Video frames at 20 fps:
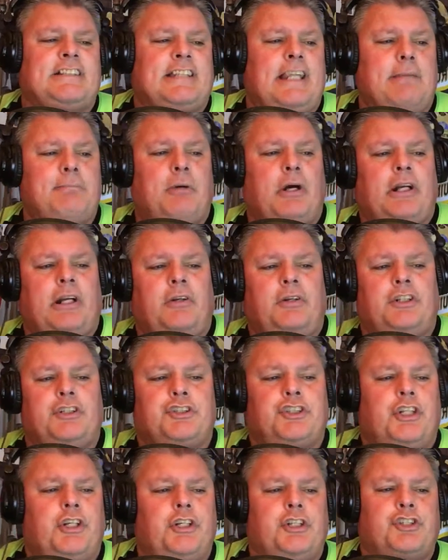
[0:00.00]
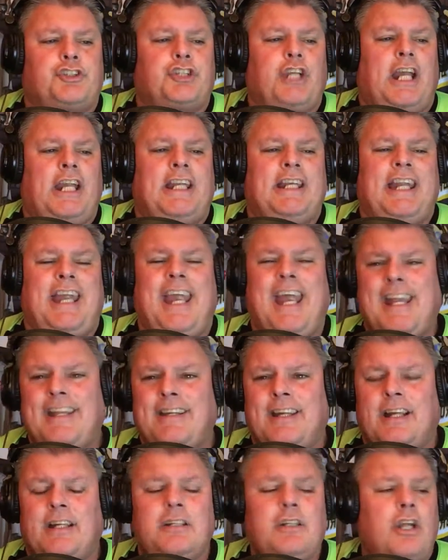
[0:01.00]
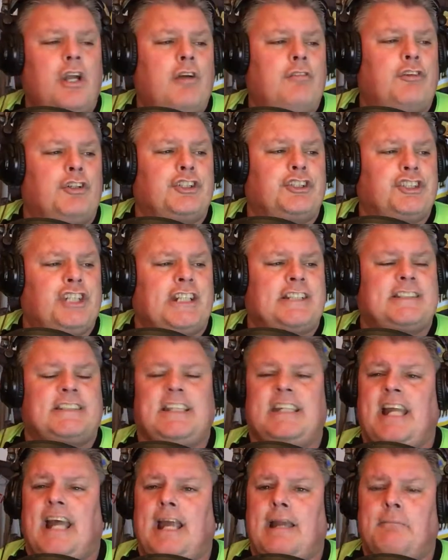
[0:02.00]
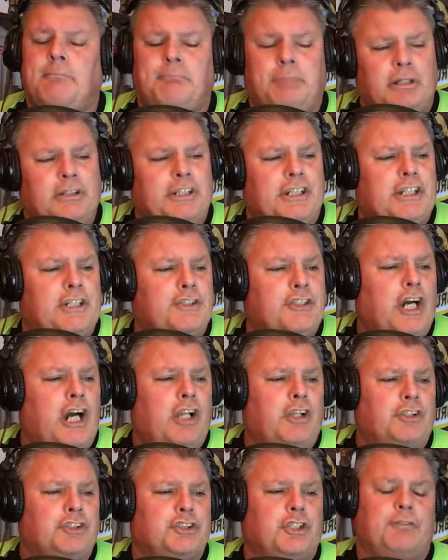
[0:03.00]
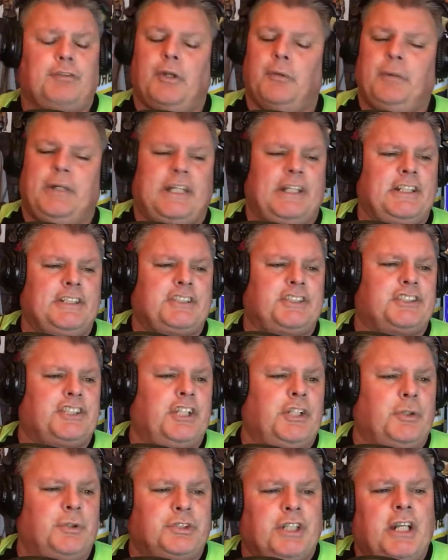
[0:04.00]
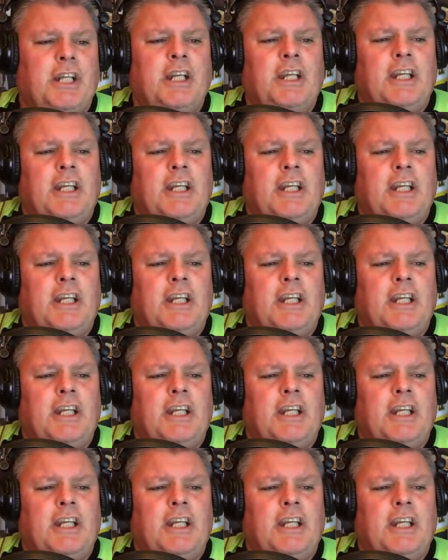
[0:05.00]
They bought out insurance giant Aetna for $69 billion over the weekend. This is huge.